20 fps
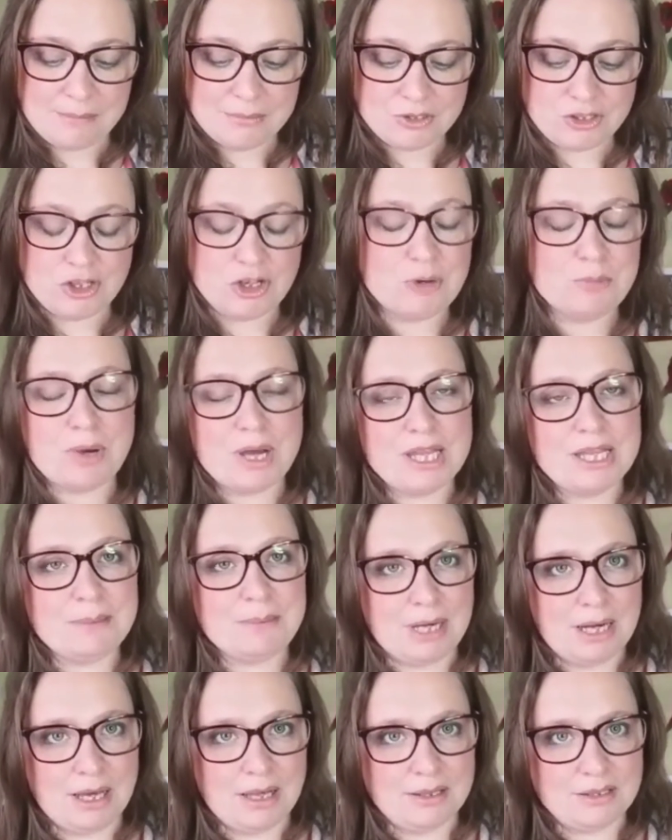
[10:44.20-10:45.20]
So you can buy the
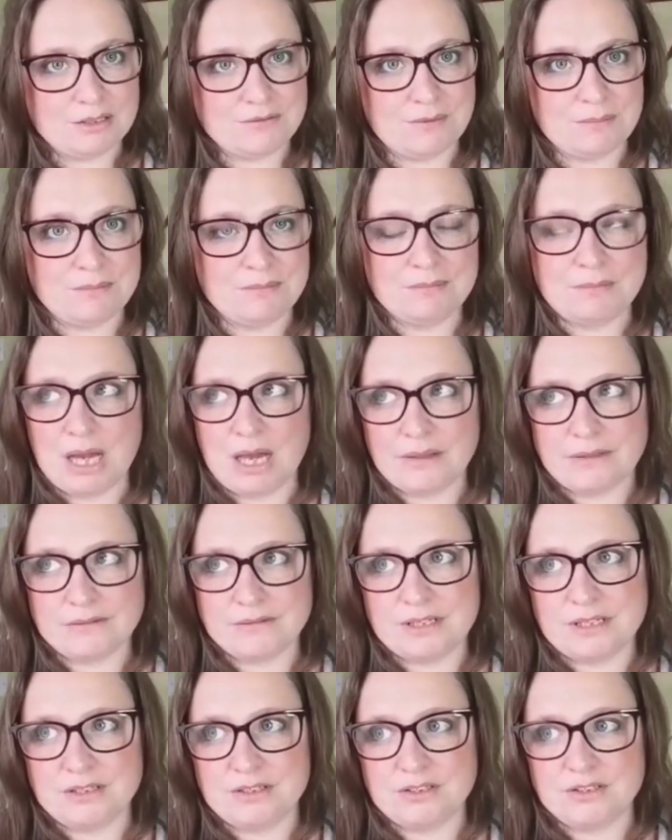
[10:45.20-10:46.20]
plants from garden
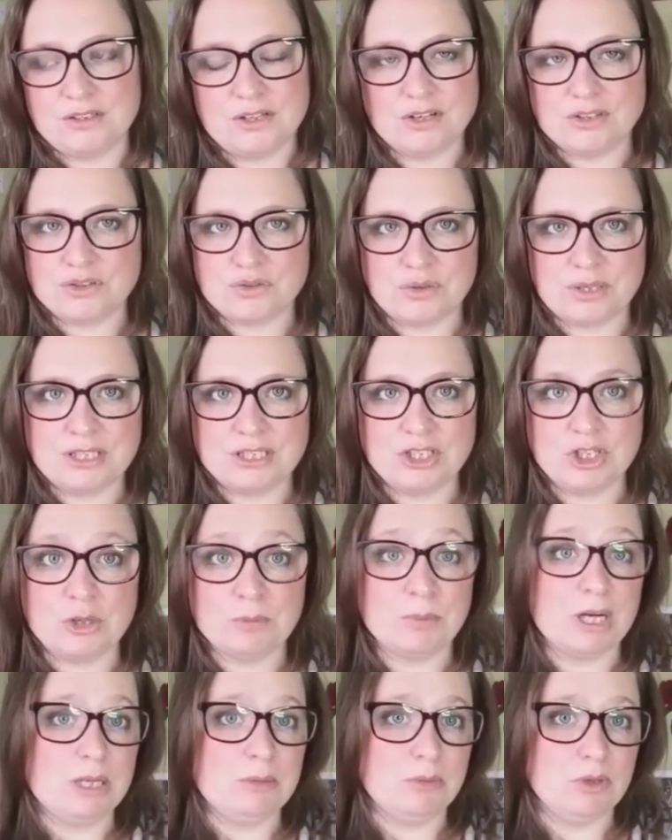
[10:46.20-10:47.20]
centres, nurseries. You
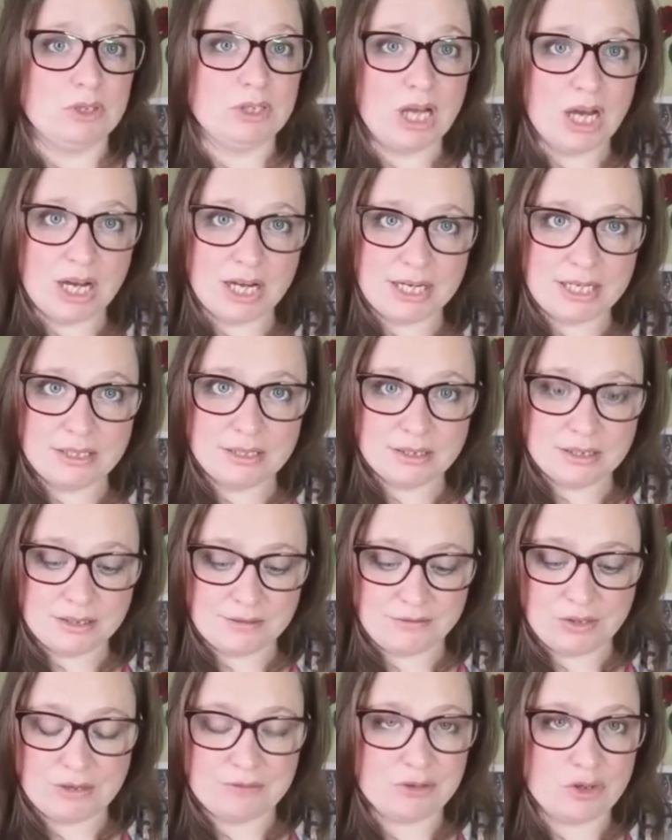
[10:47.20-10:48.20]
can buy them online
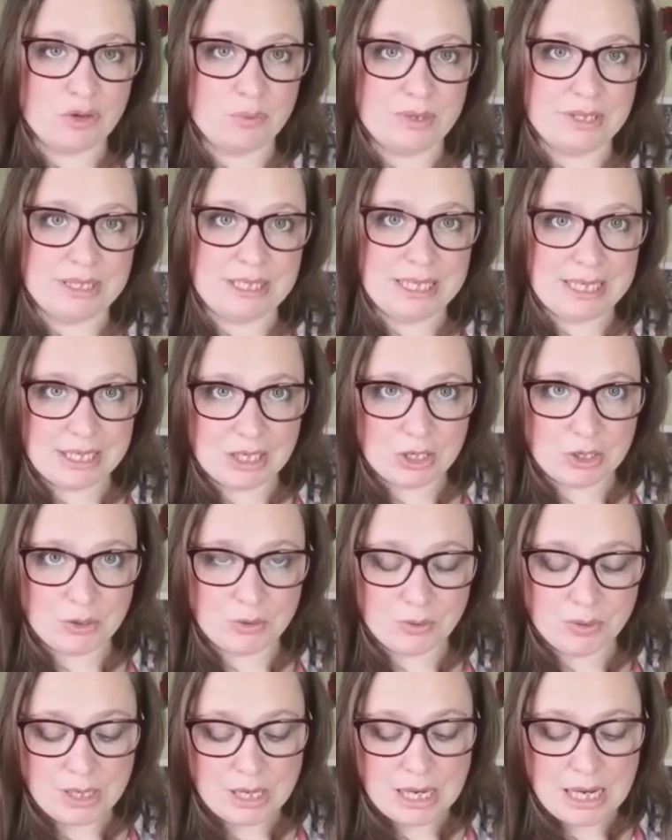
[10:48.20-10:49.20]
if you haven't got one near
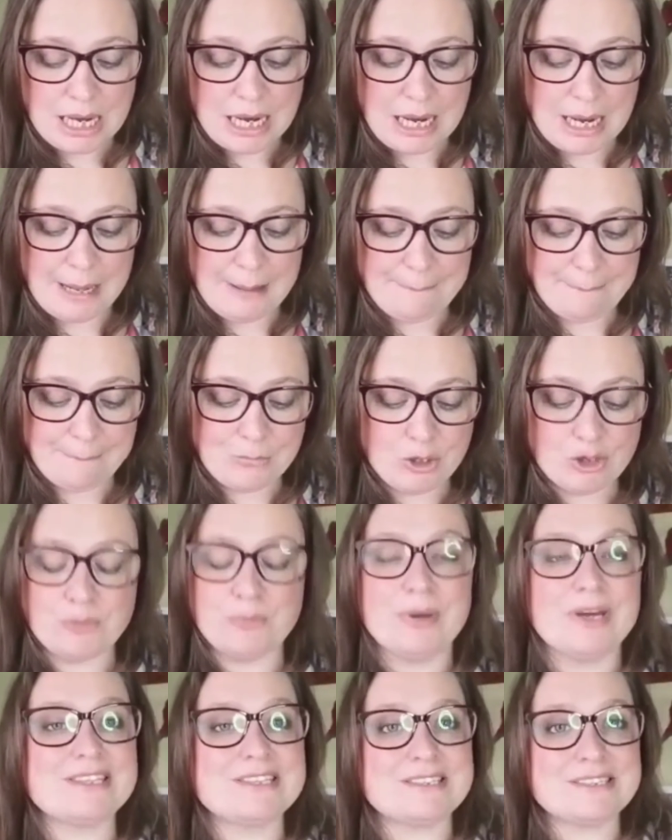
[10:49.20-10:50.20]
you. You can
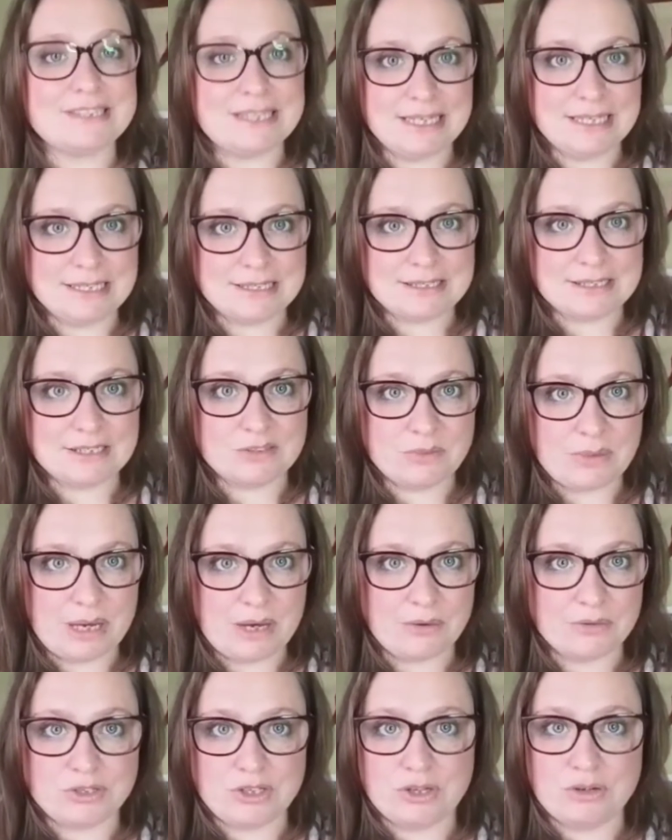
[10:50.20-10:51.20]
buy the seeds as
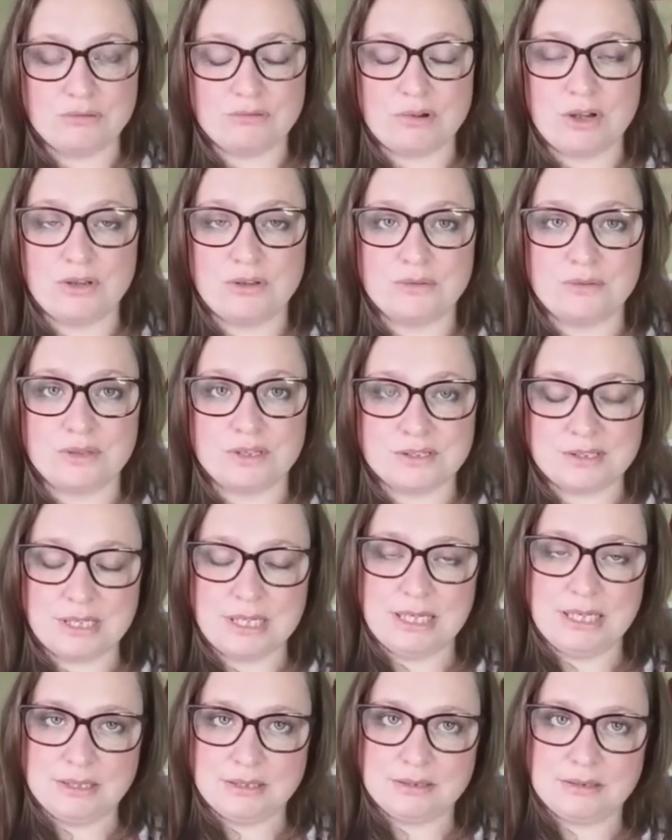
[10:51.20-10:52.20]
well, so you can grow the
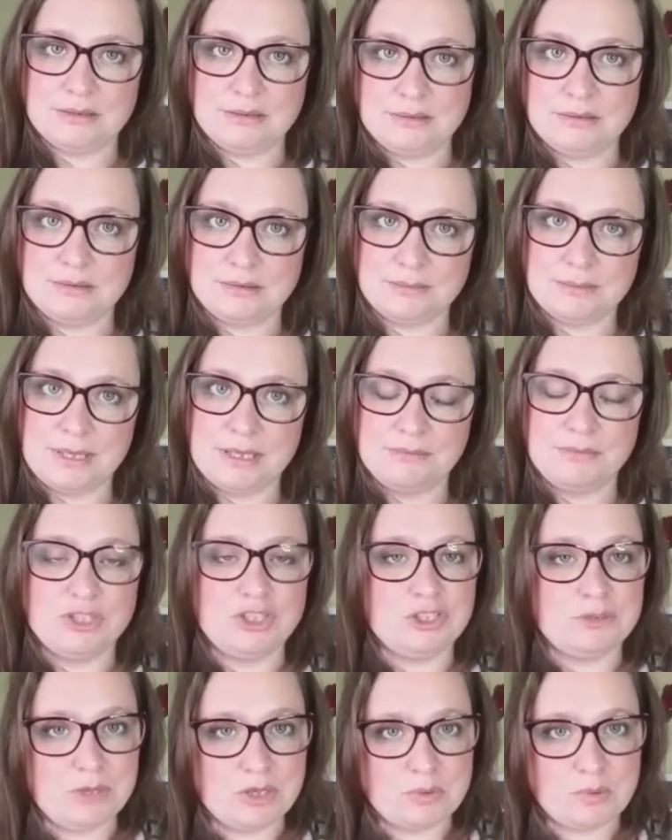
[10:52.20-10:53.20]
seeds,
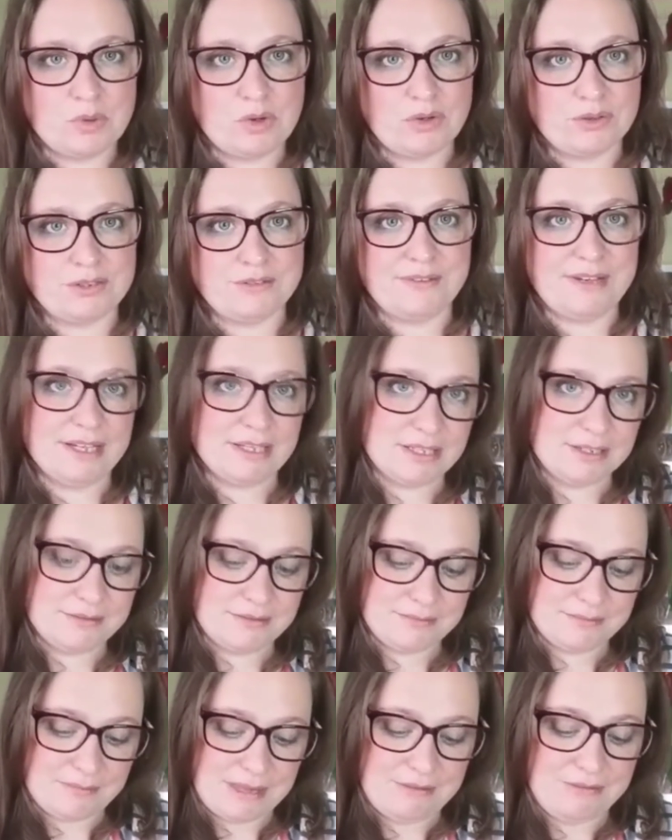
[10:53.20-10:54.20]
which is much more cost
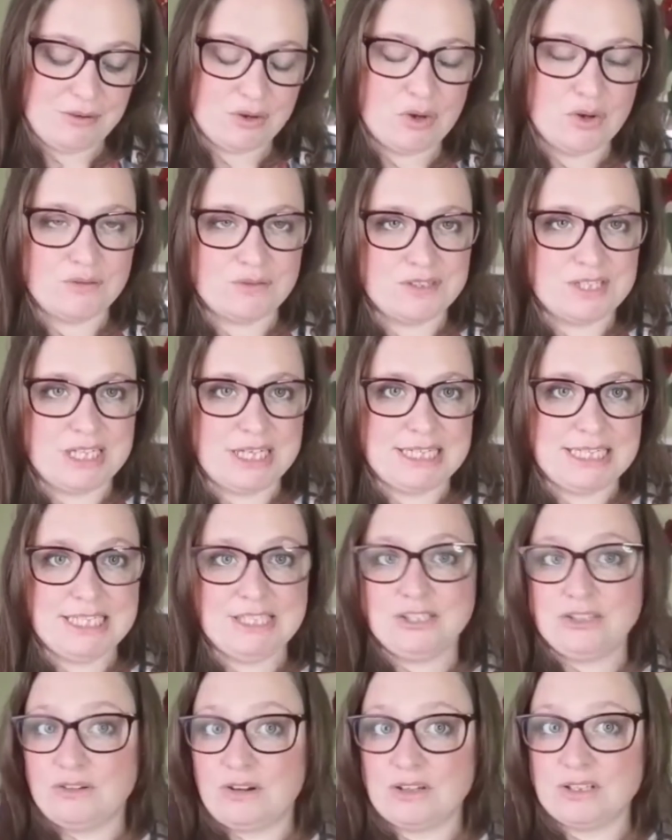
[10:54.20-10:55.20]
effective if you've got the
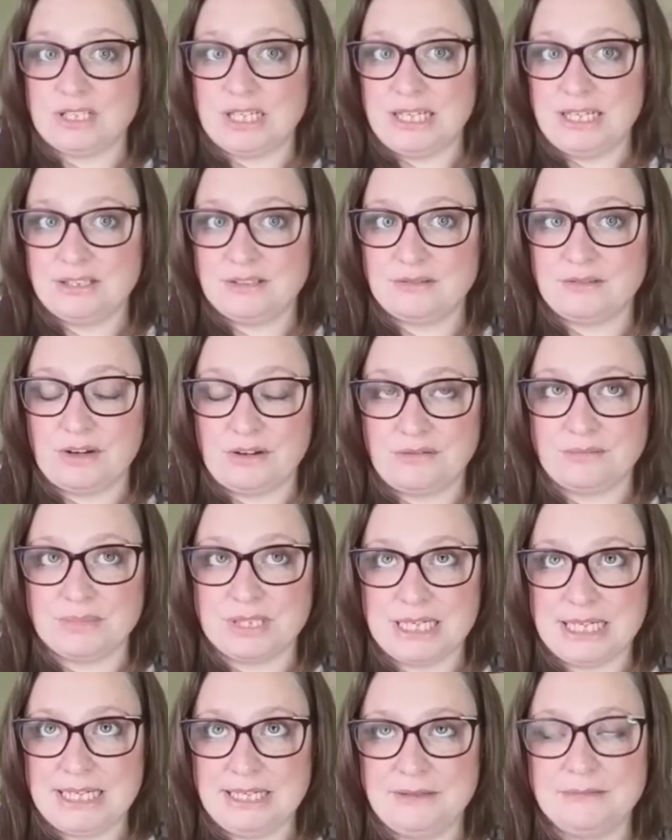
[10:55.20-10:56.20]
facilities to grow seeds, grow from
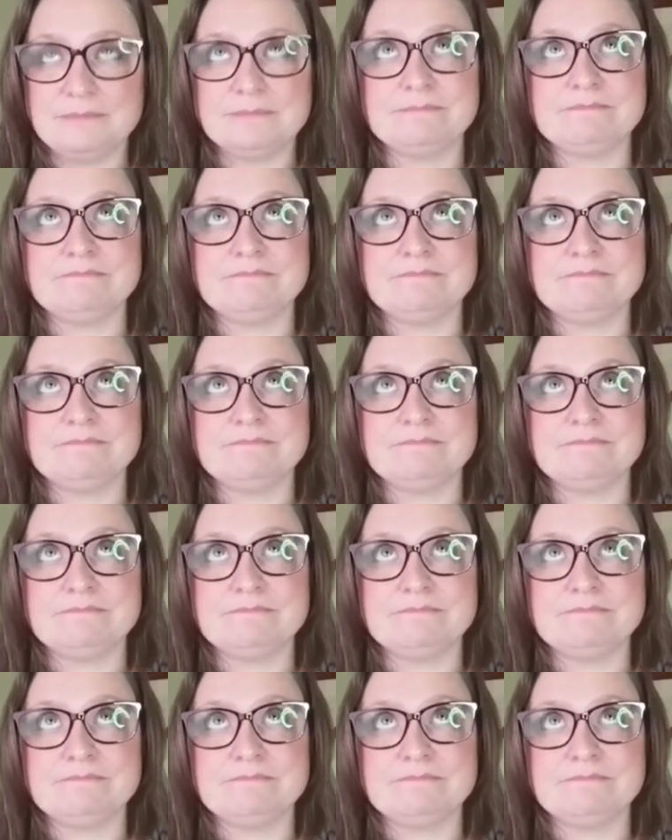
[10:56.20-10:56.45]
seed.